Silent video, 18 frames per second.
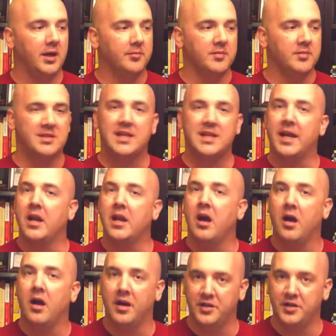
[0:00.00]

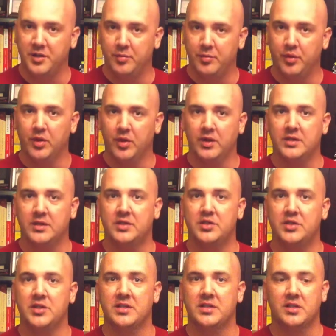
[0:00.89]
psychology books,
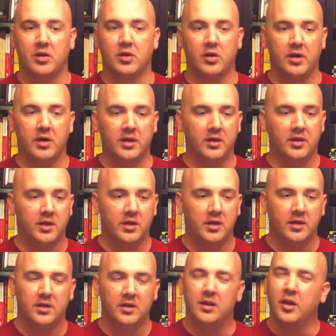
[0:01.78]
just on
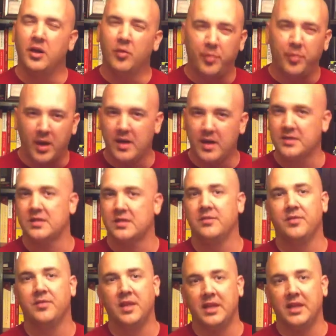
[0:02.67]

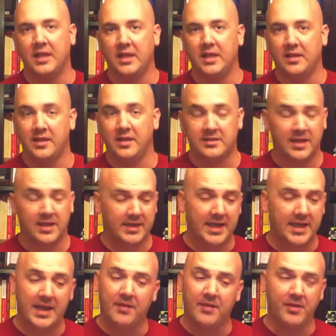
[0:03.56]
positive thinking, things like that.